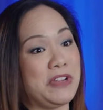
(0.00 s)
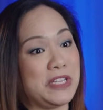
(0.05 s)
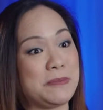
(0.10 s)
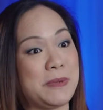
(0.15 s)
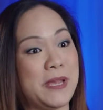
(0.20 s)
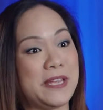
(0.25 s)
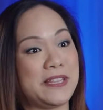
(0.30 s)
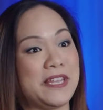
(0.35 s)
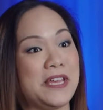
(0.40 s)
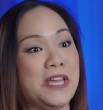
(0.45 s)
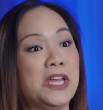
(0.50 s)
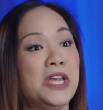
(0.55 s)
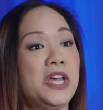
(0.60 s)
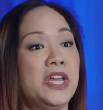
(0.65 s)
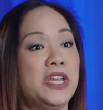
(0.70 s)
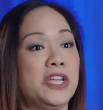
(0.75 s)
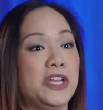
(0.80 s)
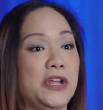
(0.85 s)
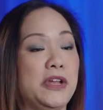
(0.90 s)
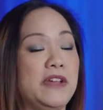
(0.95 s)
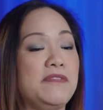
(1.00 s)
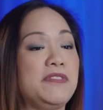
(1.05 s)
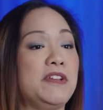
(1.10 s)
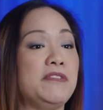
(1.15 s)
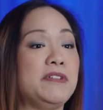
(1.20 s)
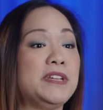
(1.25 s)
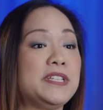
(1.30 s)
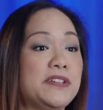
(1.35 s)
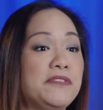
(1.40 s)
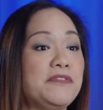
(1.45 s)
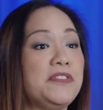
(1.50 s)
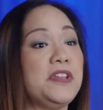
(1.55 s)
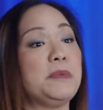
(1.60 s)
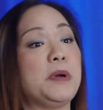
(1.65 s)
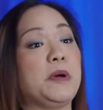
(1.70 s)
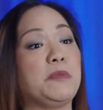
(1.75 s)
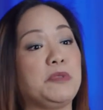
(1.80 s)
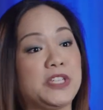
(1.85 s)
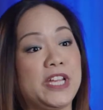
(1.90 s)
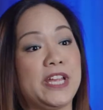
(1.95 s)
expect that, if there is a
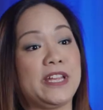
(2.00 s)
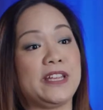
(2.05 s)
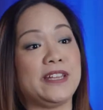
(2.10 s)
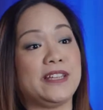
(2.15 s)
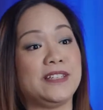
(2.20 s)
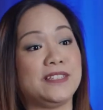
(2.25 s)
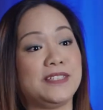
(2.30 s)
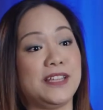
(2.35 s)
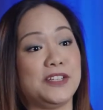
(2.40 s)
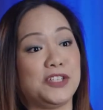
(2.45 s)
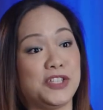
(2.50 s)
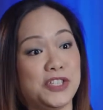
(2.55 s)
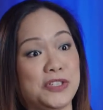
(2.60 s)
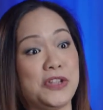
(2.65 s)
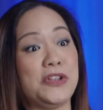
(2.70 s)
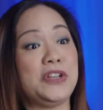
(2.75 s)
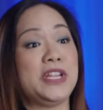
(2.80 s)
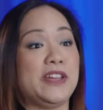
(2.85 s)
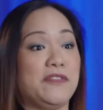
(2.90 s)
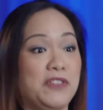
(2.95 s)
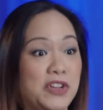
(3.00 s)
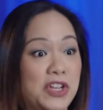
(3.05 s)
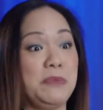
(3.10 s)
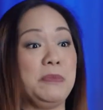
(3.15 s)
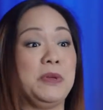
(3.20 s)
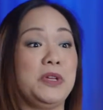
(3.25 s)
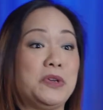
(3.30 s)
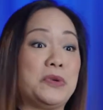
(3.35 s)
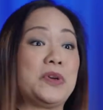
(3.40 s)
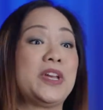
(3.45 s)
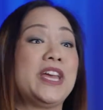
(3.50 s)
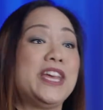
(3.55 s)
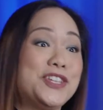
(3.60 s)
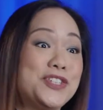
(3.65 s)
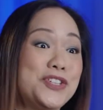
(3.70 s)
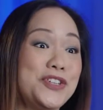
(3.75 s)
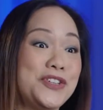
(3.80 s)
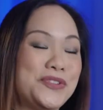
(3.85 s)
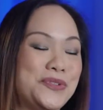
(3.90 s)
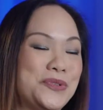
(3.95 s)
female protagonist, that she's only ever going to be
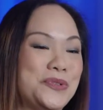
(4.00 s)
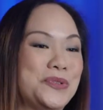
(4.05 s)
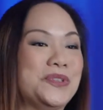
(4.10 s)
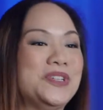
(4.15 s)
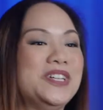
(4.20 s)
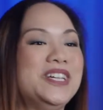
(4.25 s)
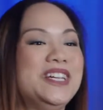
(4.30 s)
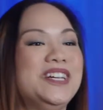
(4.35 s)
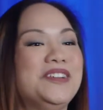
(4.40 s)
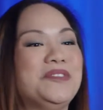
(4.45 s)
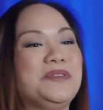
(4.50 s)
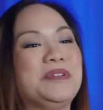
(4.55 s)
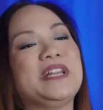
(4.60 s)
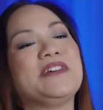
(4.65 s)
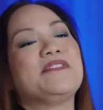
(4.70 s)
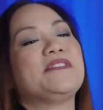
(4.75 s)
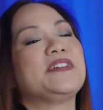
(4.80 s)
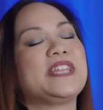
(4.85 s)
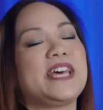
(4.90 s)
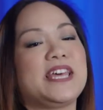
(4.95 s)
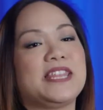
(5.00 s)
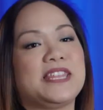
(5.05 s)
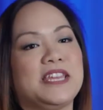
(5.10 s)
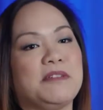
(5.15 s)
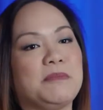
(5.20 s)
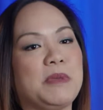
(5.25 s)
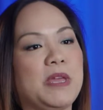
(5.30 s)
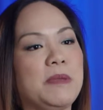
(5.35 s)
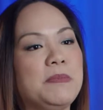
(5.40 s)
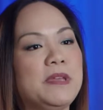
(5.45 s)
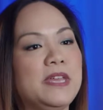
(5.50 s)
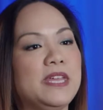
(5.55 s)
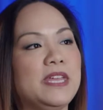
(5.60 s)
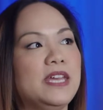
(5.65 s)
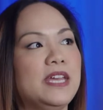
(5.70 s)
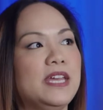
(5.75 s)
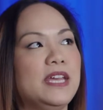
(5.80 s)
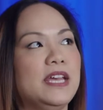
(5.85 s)
Caucasian, or whatever that thing may be.